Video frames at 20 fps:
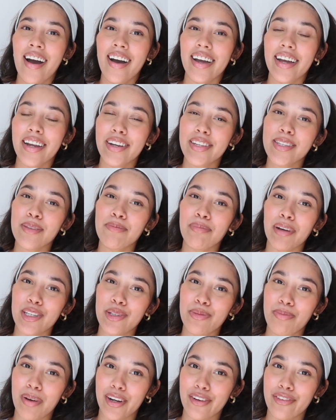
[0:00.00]
it's
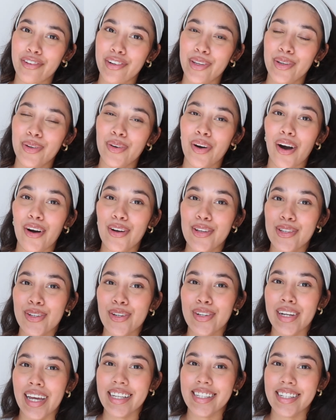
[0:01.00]
much better for you. Also,
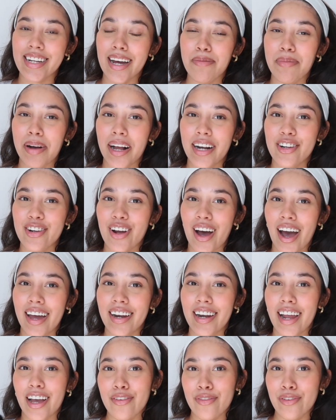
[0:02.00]
next time I'll try and
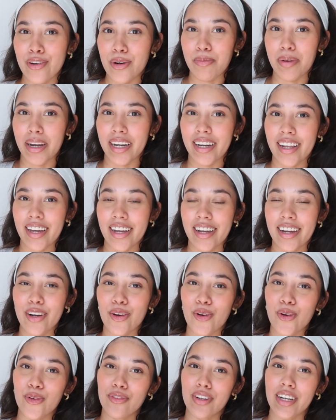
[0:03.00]
like fermenting it
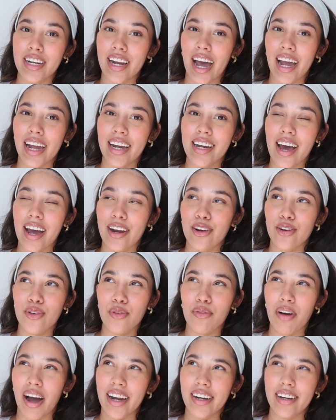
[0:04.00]
overnight. I don't know
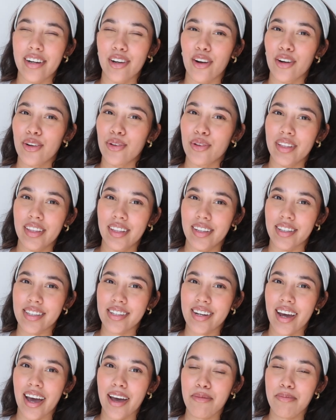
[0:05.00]
why I did not do it this
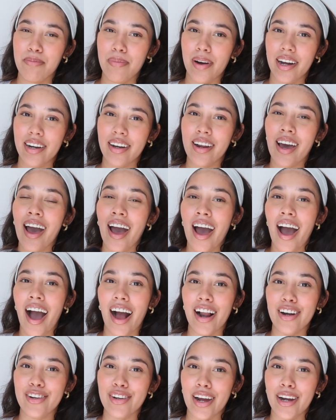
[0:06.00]
time, but
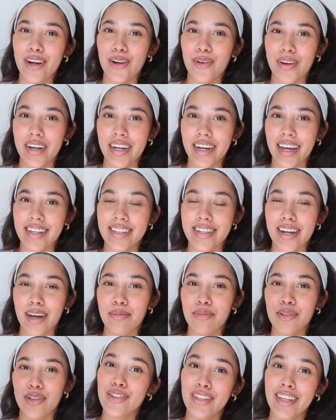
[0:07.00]
I'll try and do it next time,
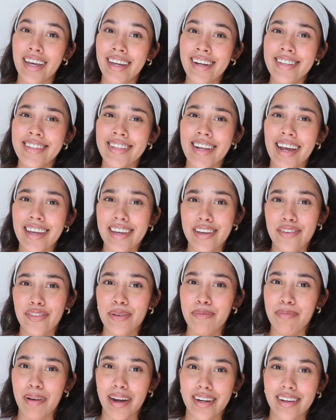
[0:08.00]
so then it's like
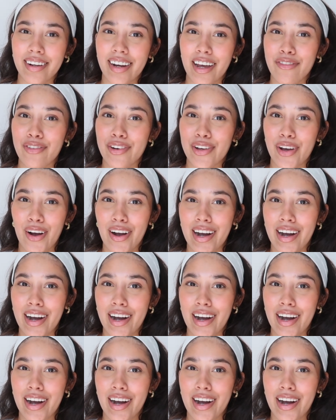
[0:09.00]
even better like for your